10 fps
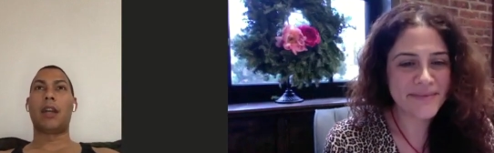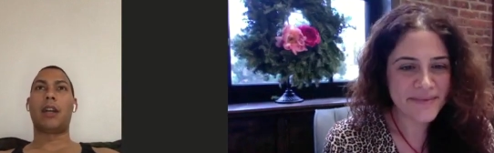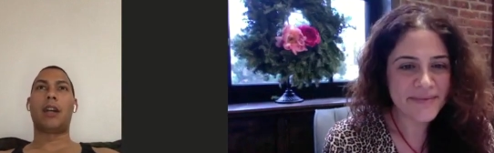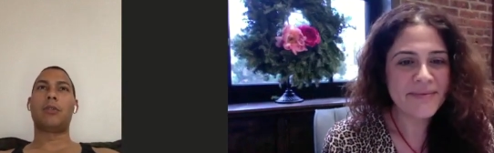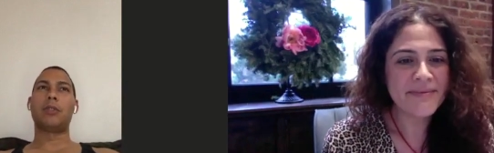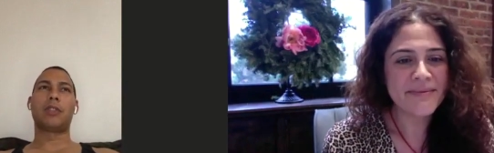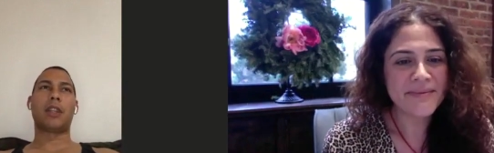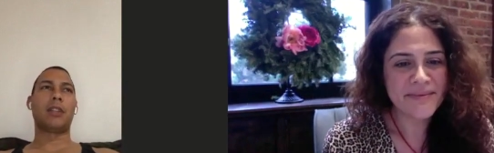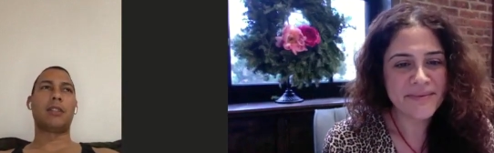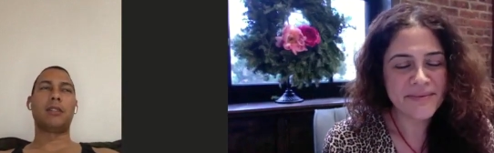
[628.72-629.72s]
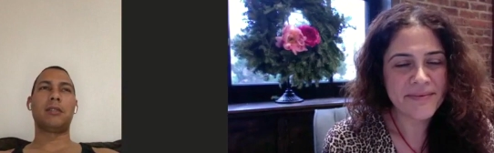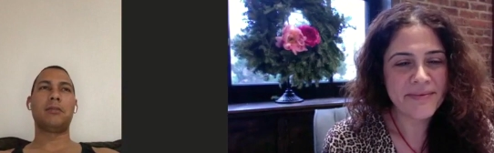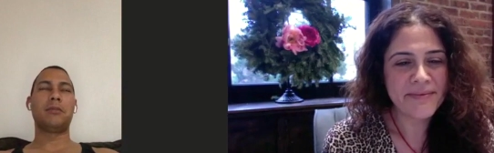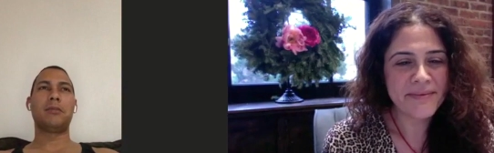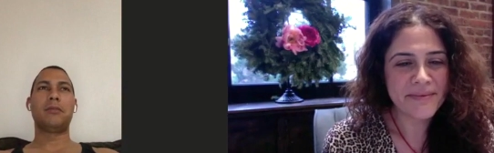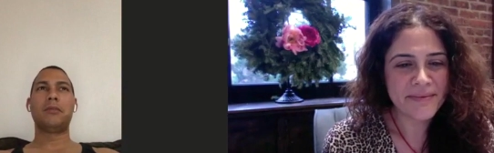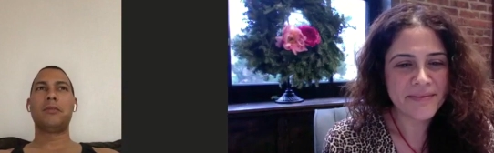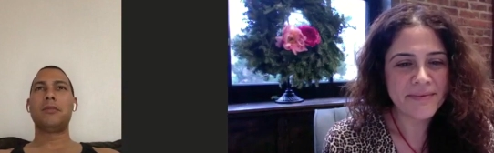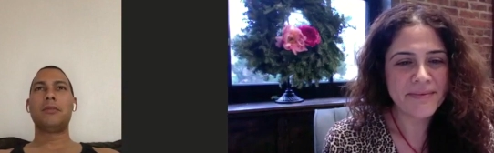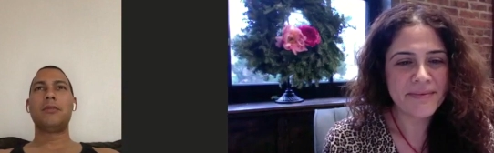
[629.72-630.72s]
Speaker 1: that i was like
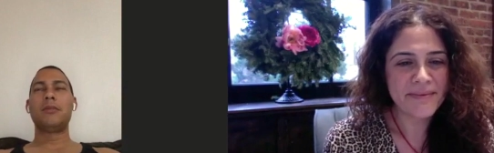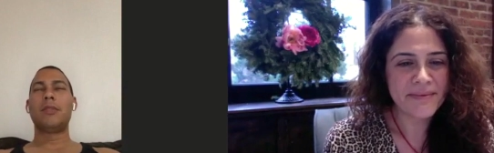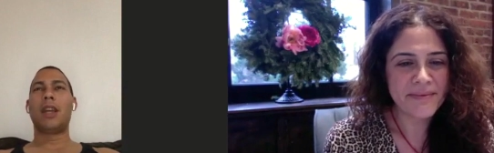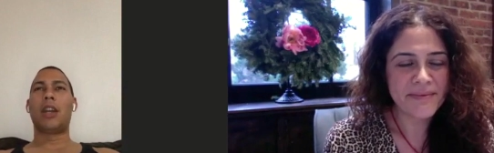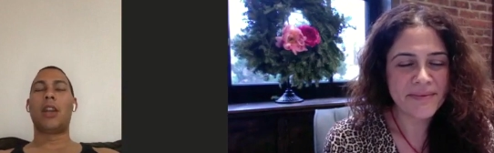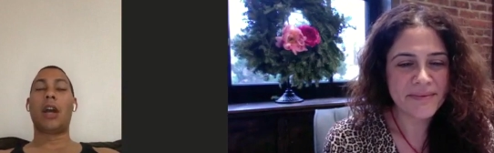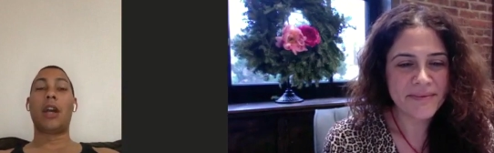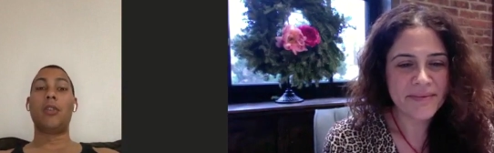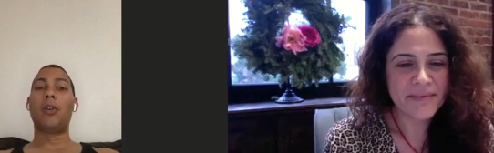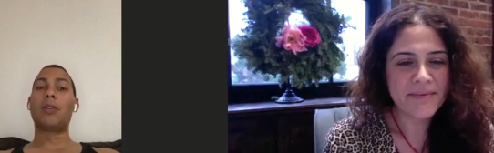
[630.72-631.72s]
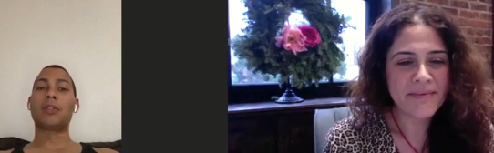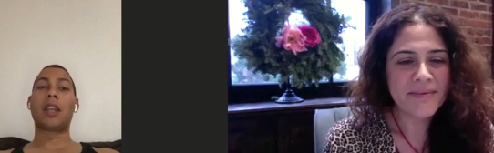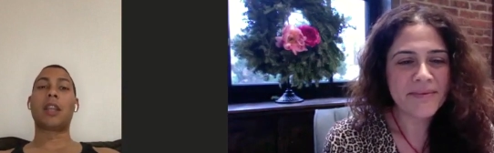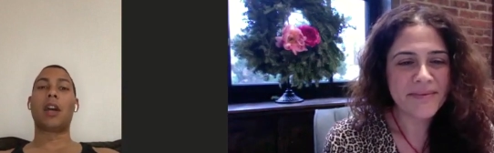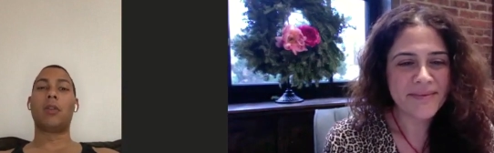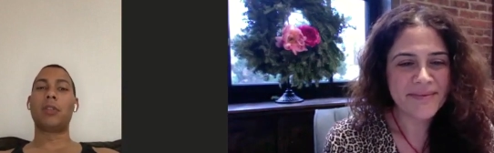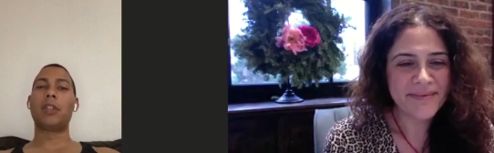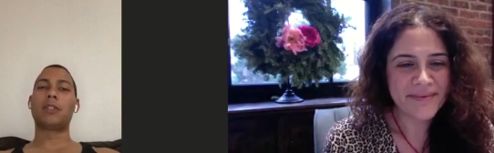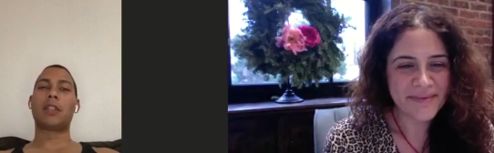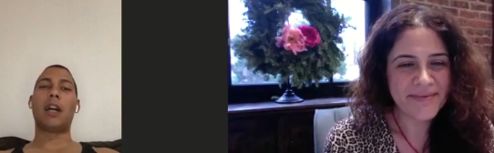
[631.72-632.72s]
I, I knew I was like helping
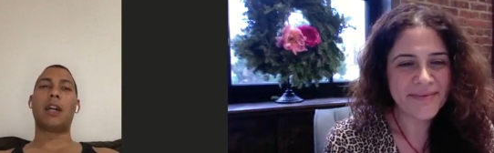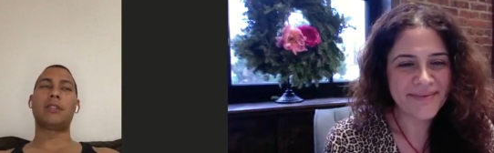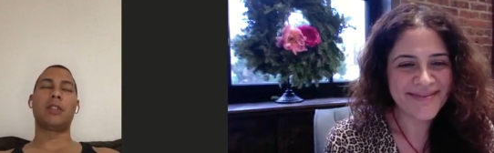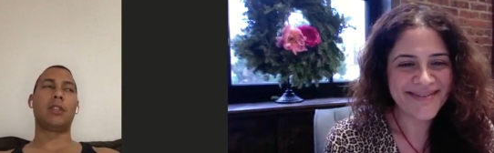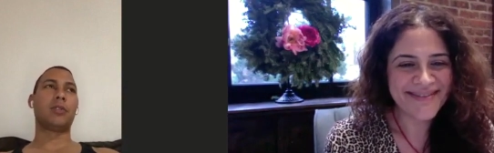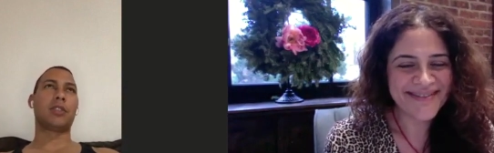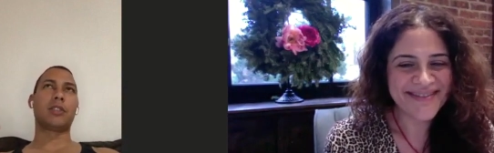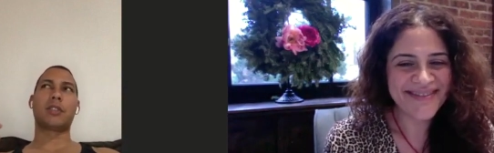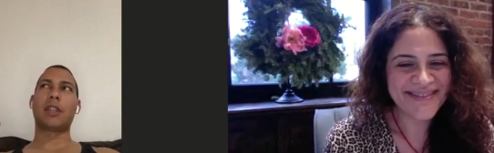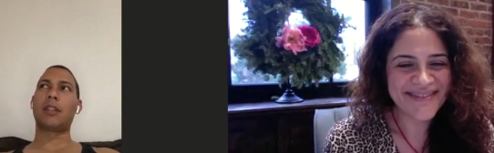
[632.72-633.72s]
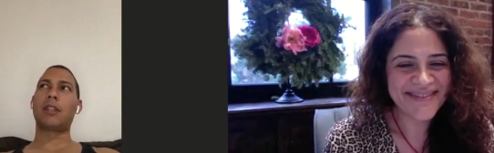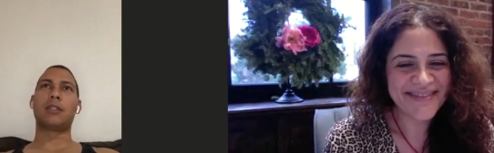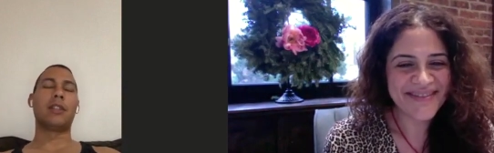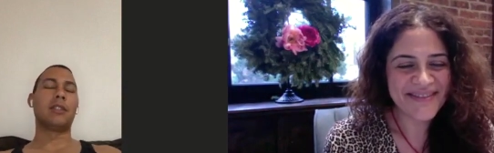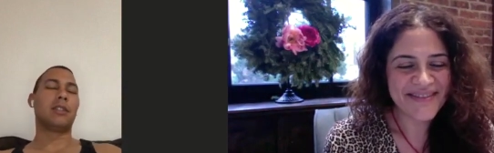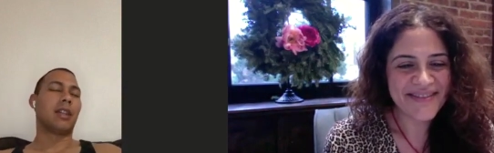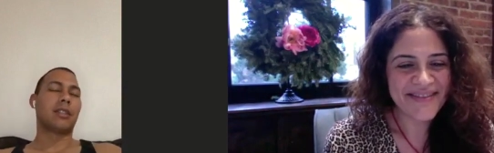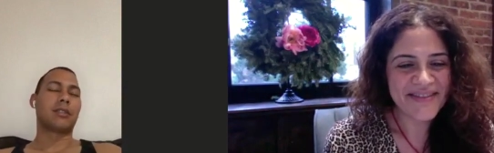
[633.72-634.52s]
these guys, and it was just like a, a, like